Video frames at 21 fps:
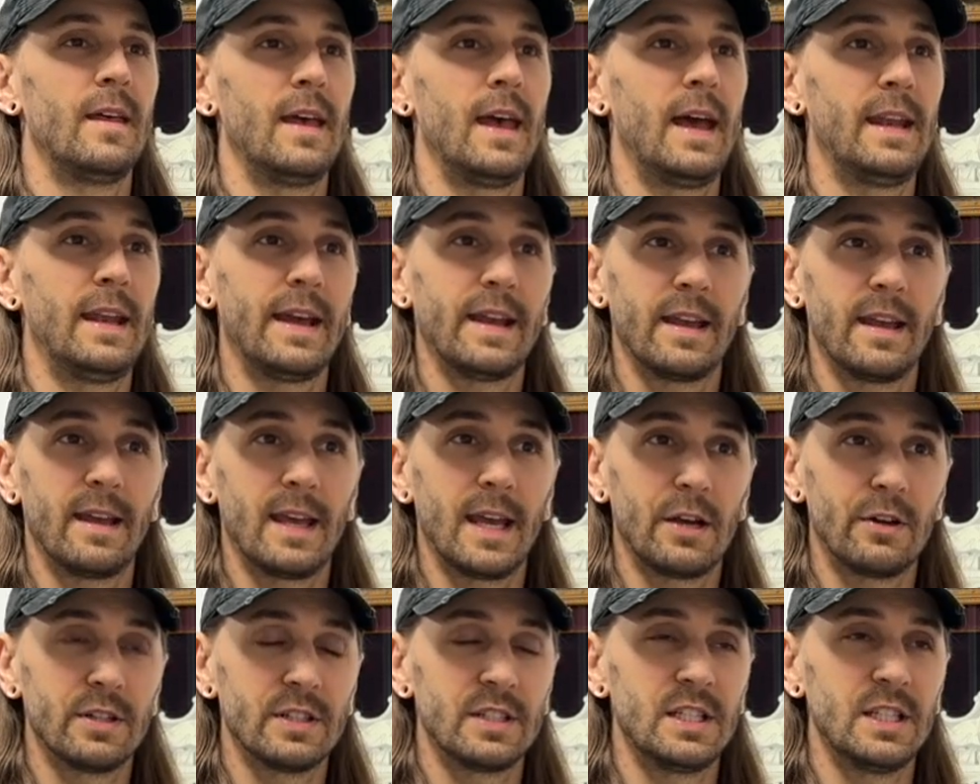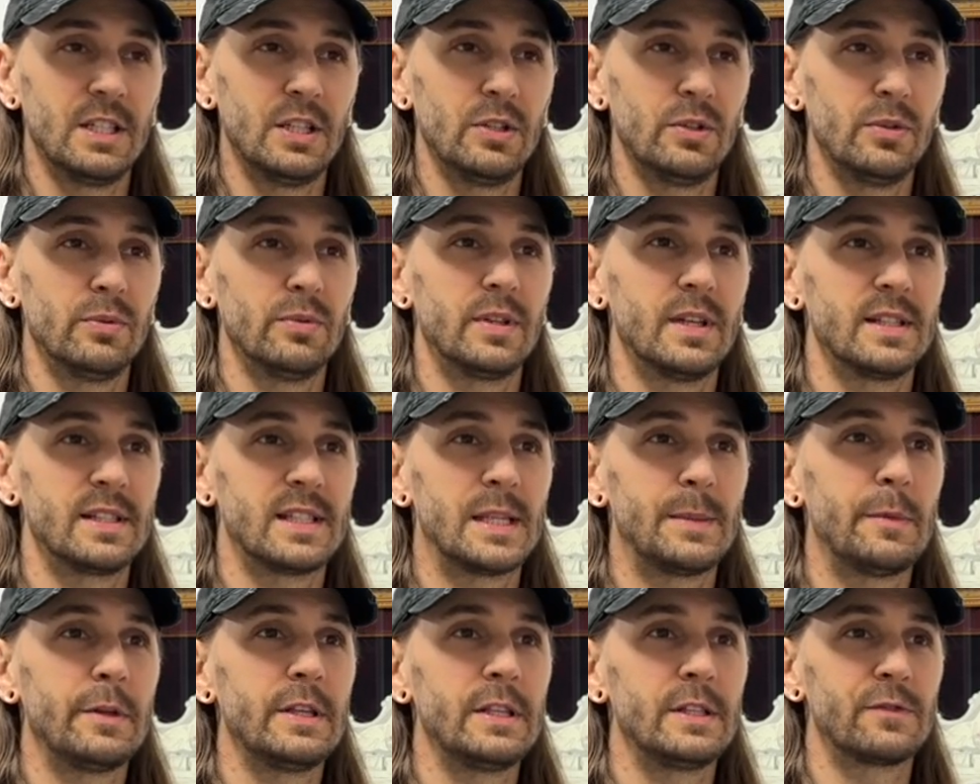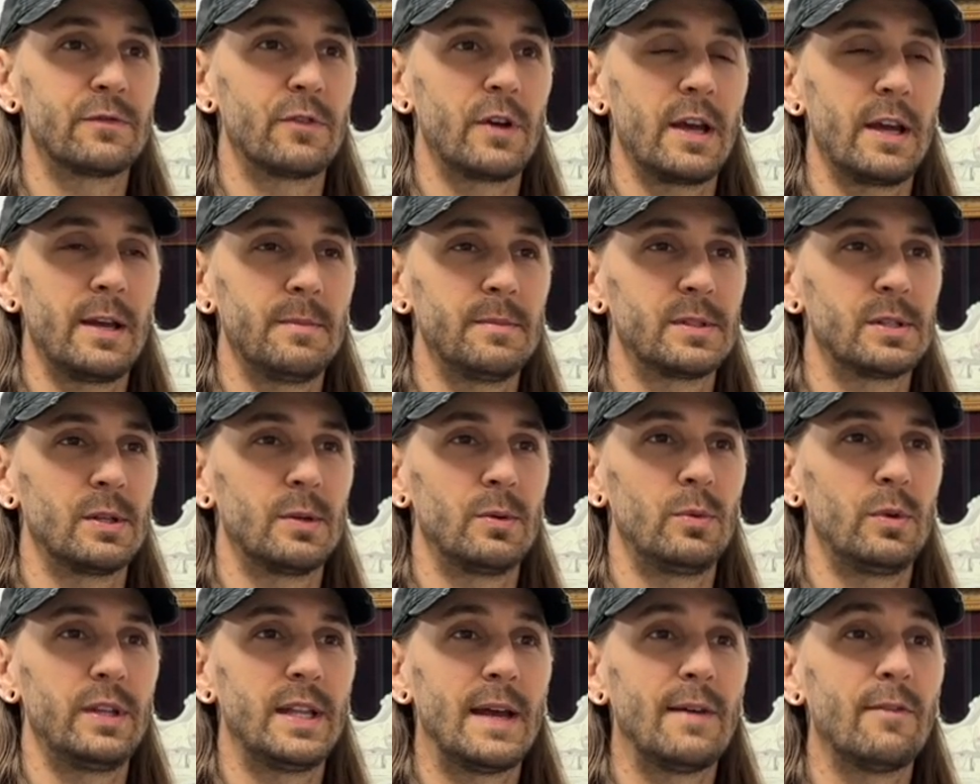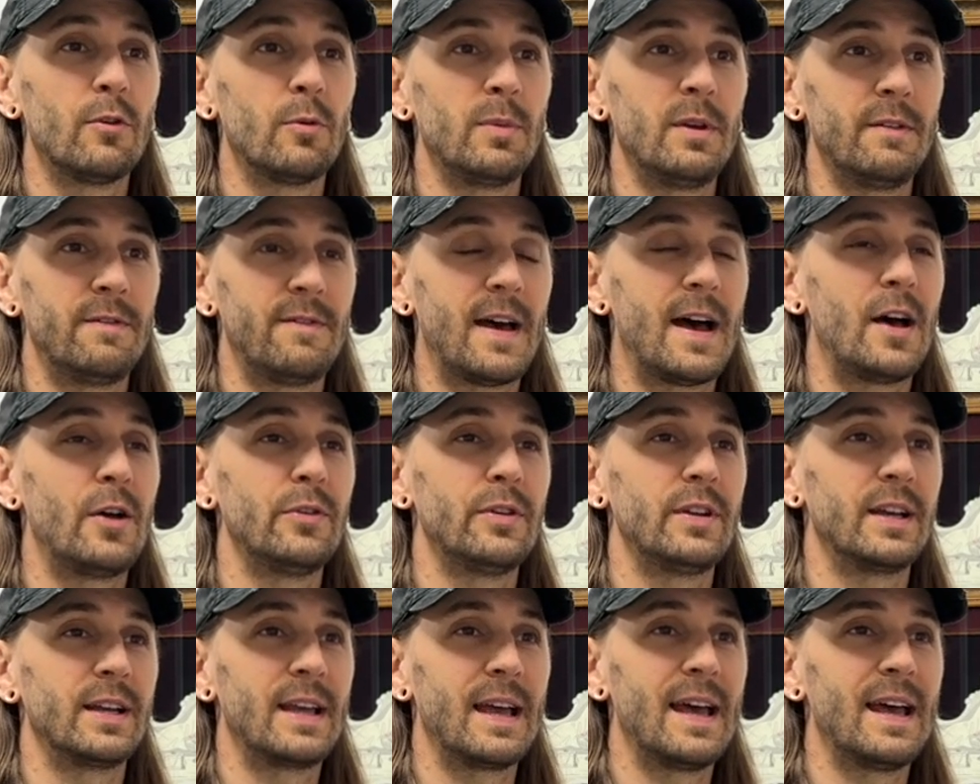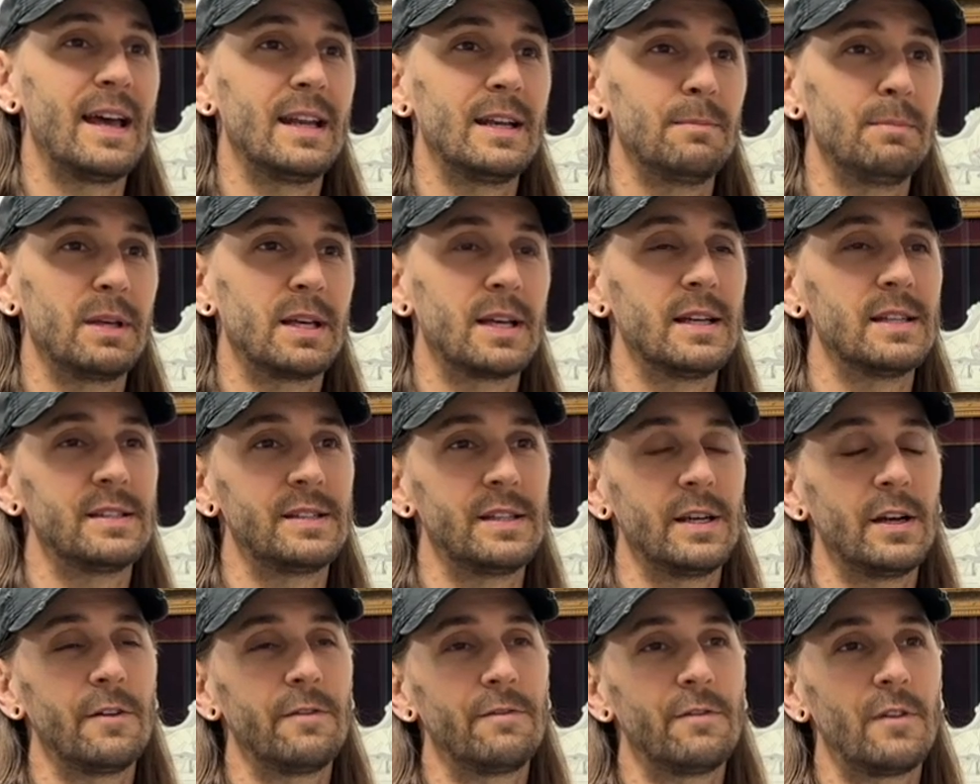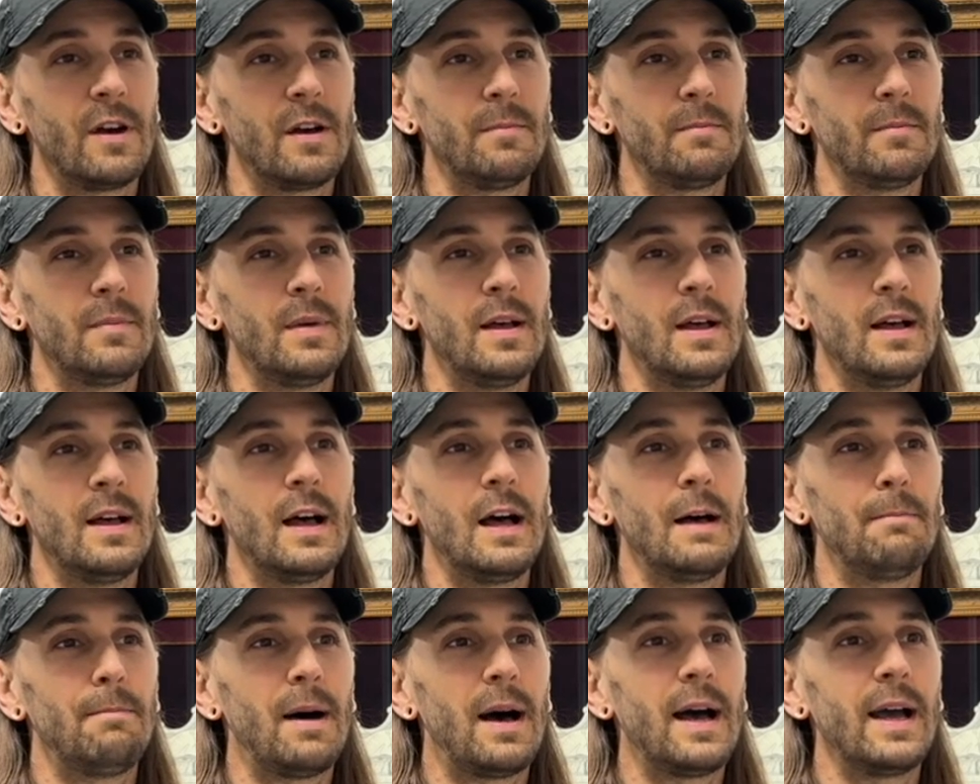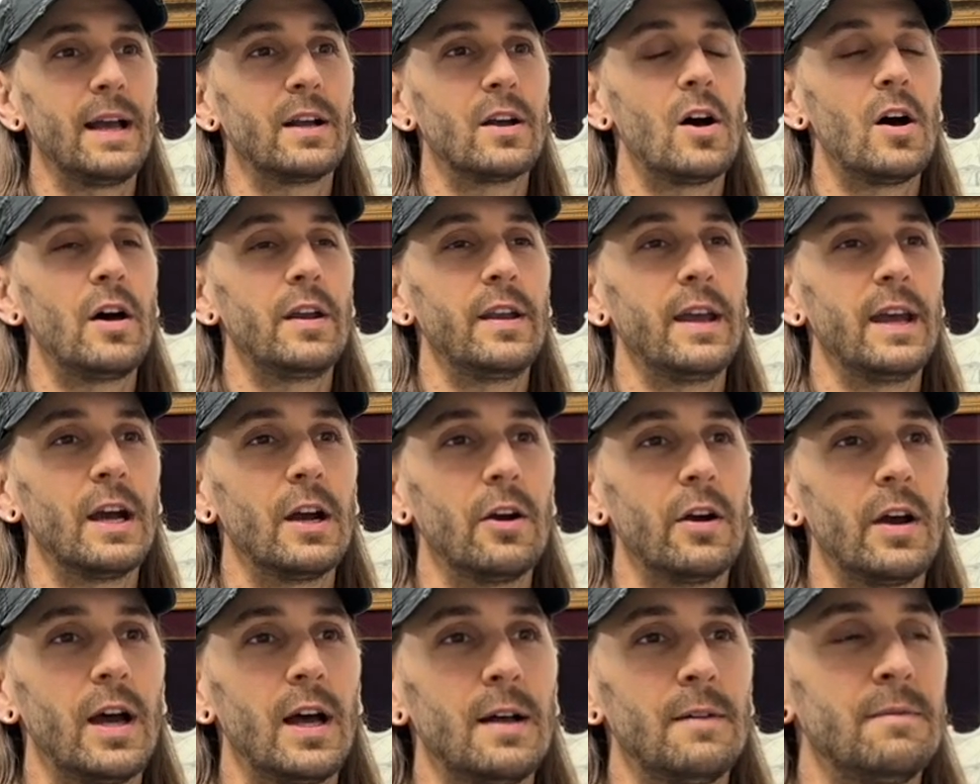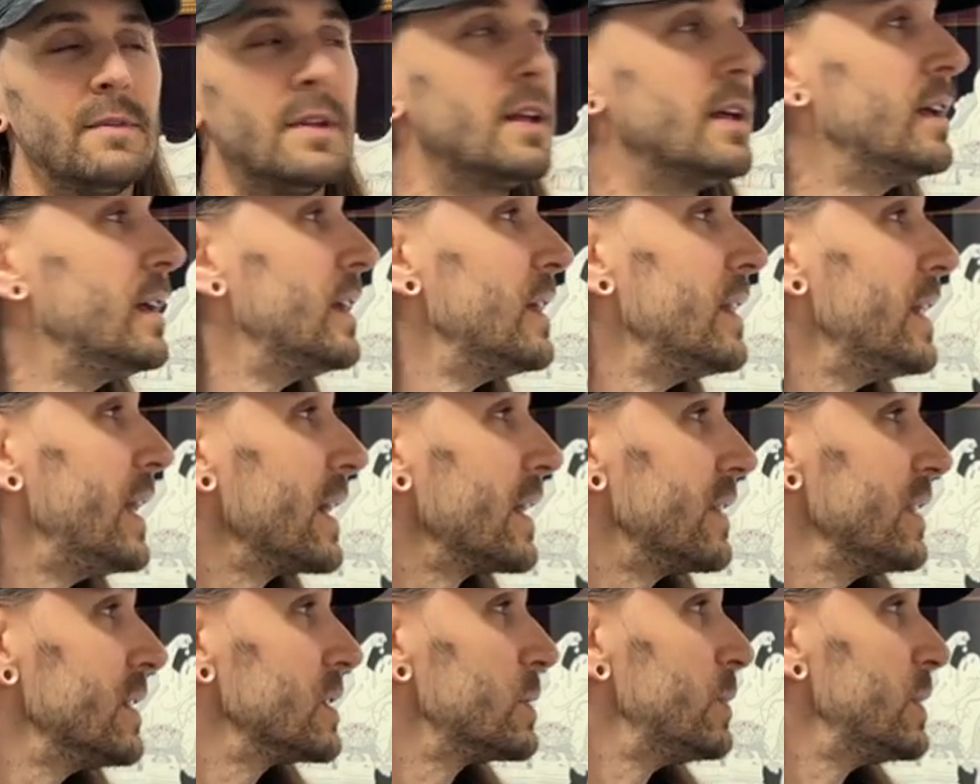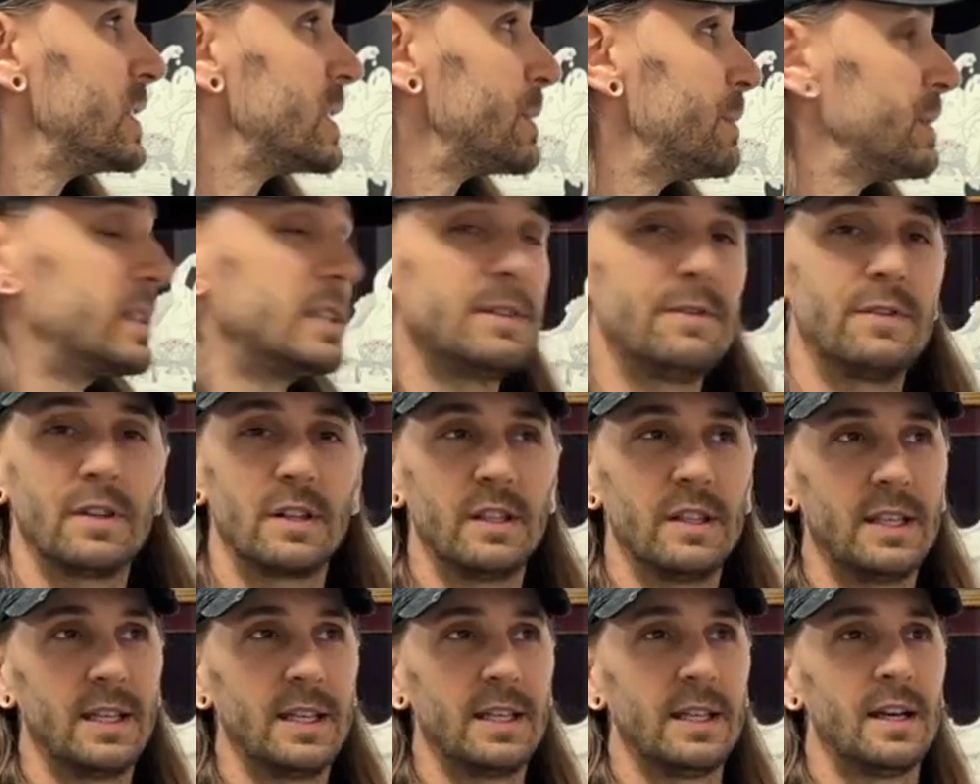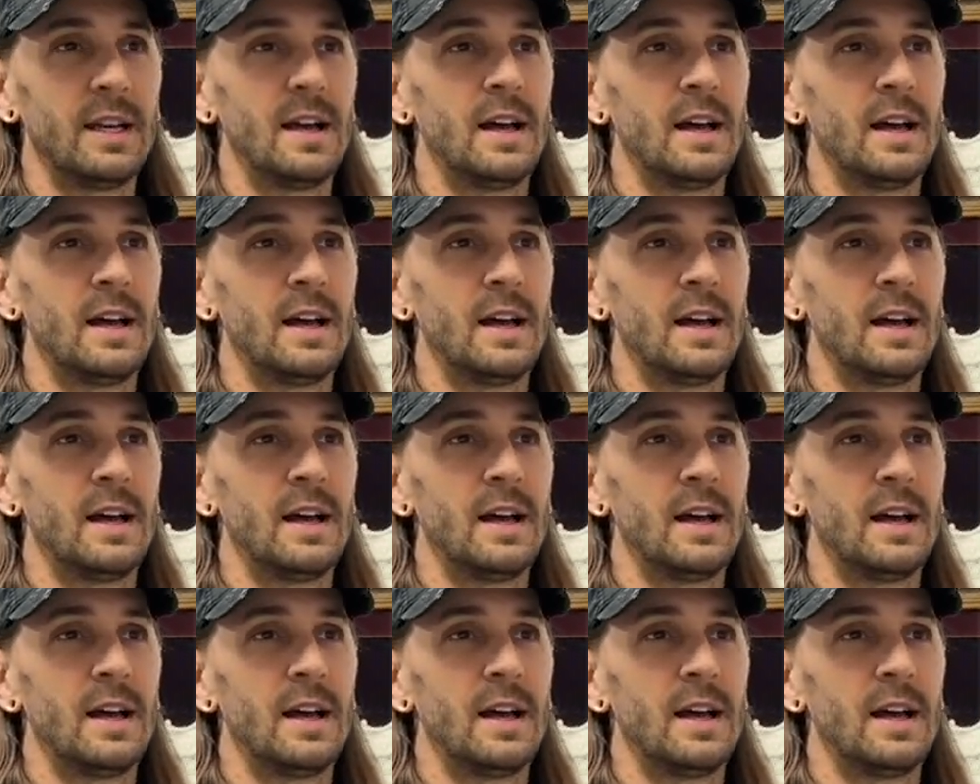And I can guarantee you that some of these frames will never be found again because they are from a bygone era. Like this one specifically